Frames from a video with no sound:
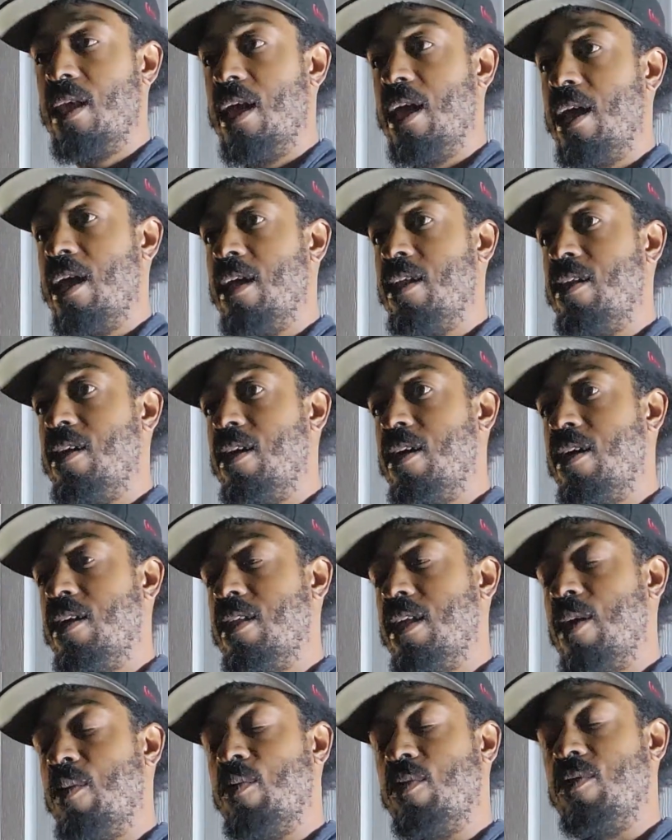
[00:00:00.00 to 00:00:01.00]
and
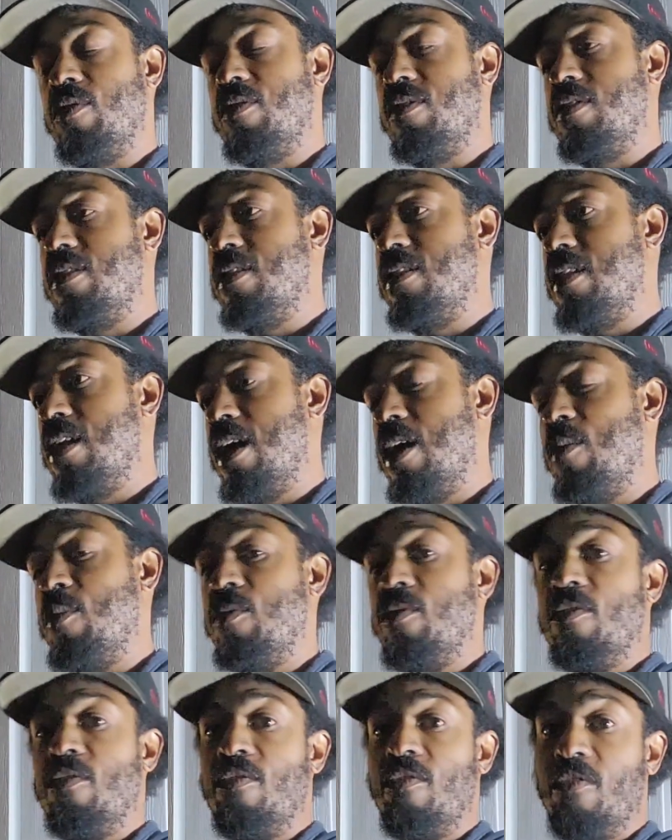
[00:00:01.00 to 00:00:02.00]
that was a
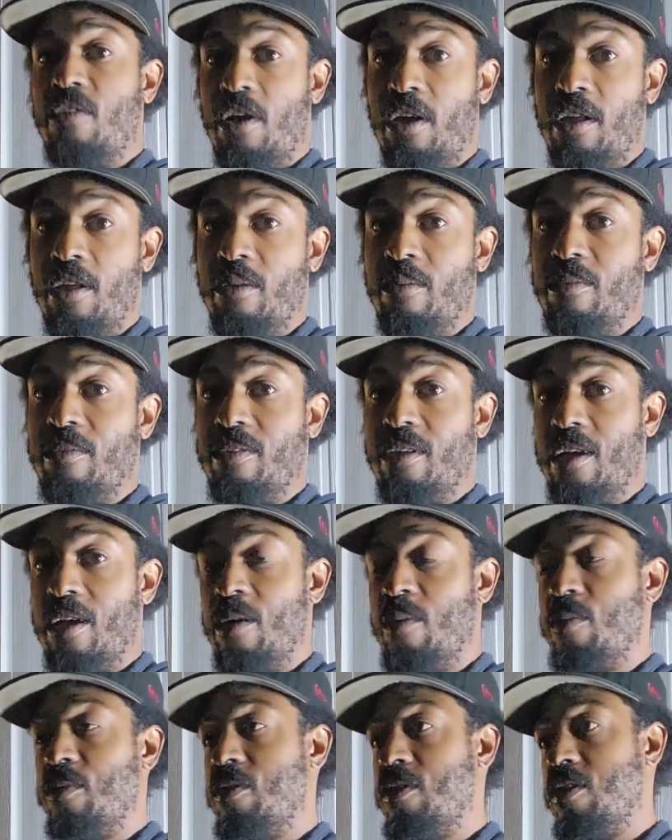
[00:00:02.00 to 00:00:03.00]
fight.
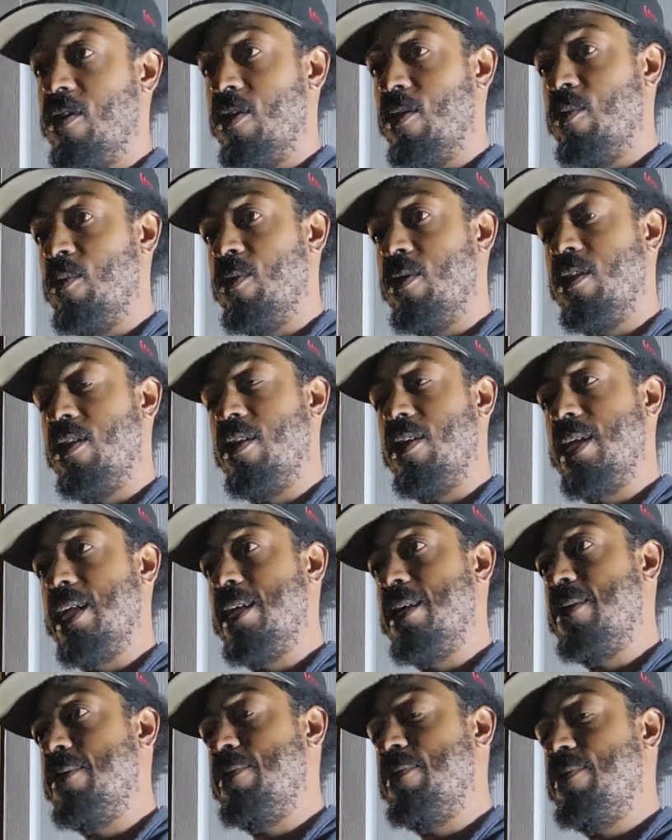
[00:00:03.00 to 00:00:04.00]
That was a good one.
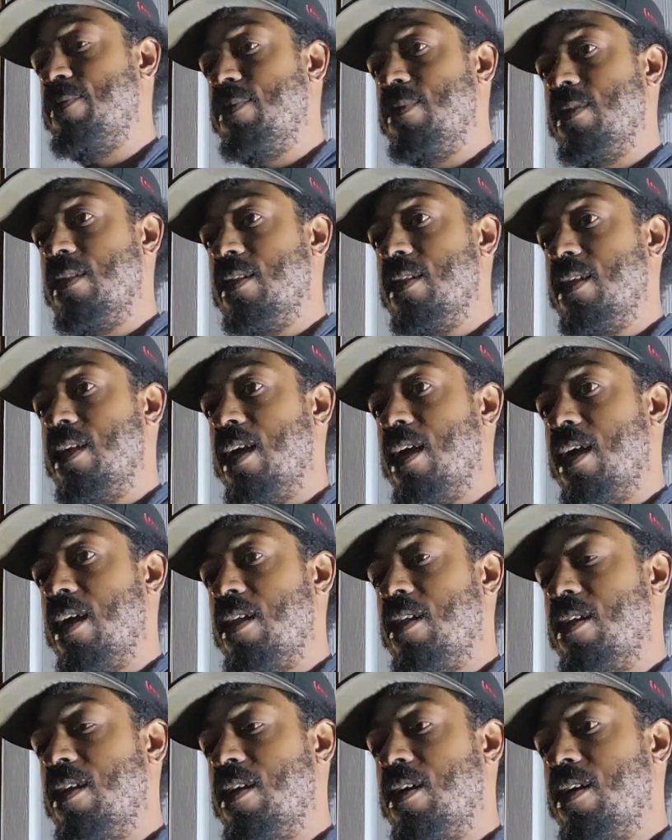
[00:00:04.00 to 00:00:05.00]

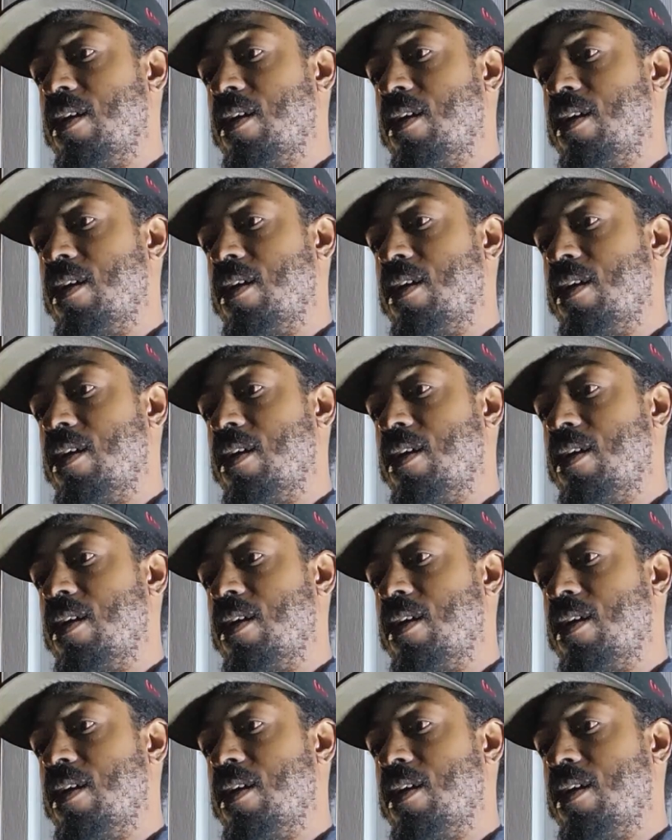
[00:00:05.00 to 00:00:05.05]
And